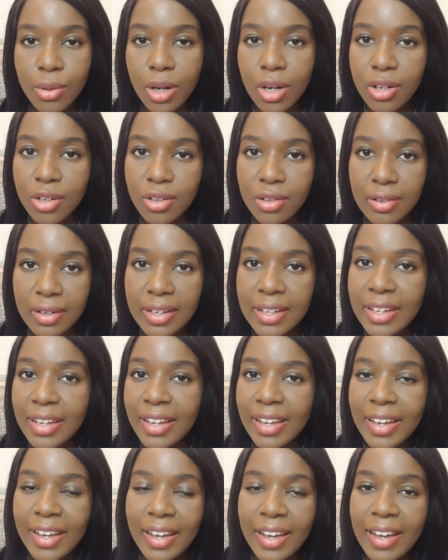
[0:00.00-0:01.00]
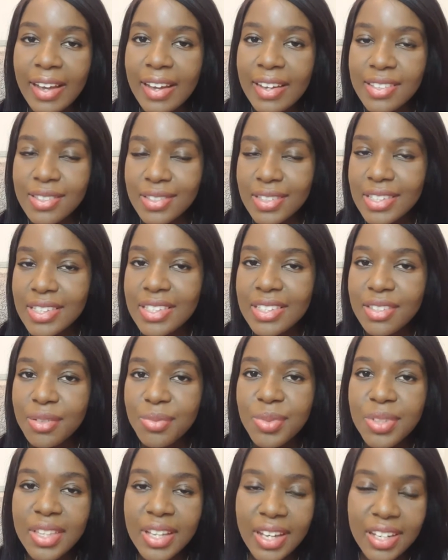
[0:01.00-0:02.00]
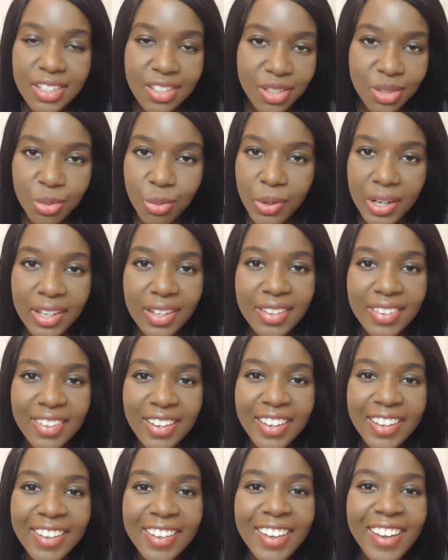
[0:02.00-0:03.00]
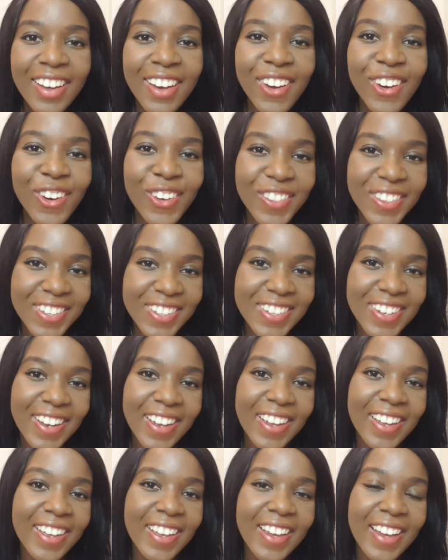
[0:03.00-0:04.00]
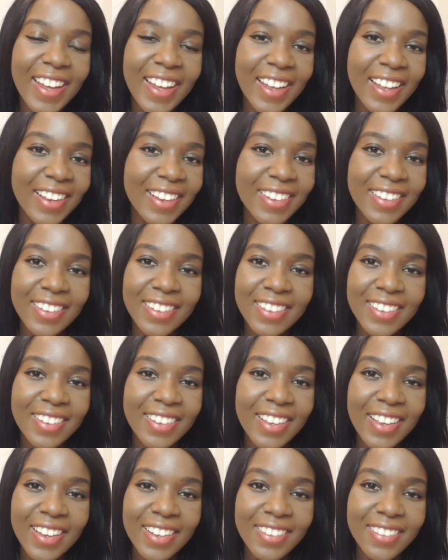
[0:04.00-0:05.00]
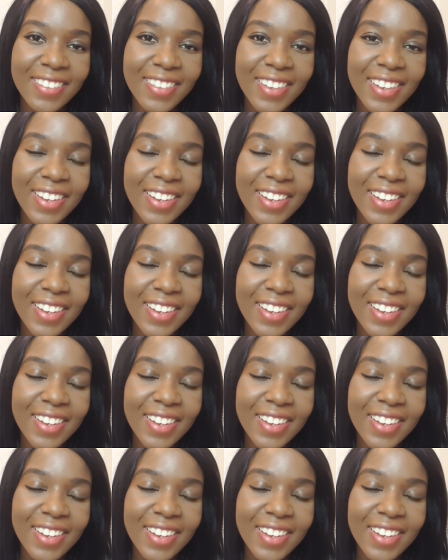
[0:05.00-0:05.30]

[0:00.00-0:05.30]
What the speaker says: hungry. So this is something that I just winged on the day, and yeah.